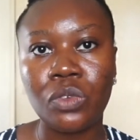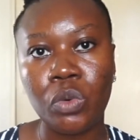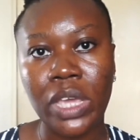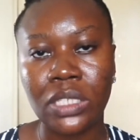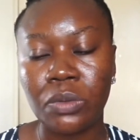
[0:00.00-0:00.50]

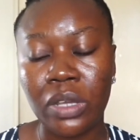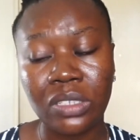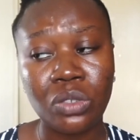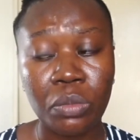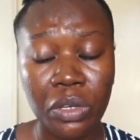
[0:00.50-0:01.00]
you
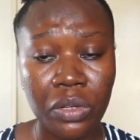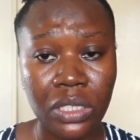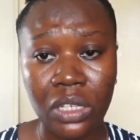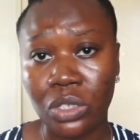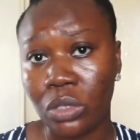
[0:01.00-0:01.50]
experience some
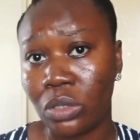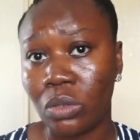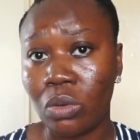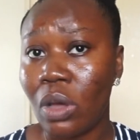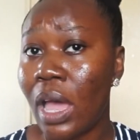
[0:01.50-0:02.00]
irritation,
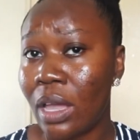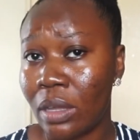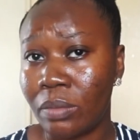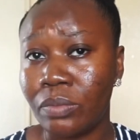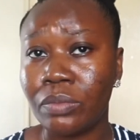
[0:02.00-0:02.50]
so
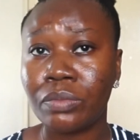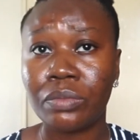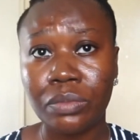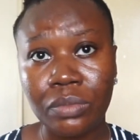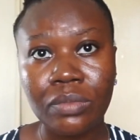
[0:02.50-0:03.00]

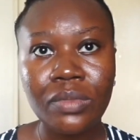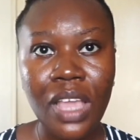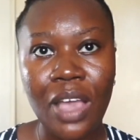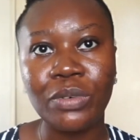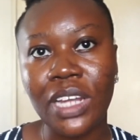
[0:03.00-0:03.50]

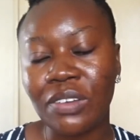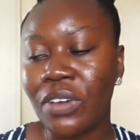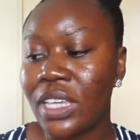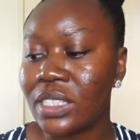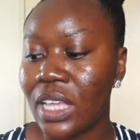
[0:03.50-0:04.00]
I would
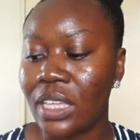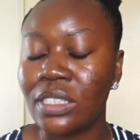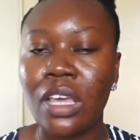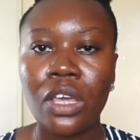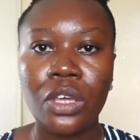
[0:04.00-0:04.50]
advise that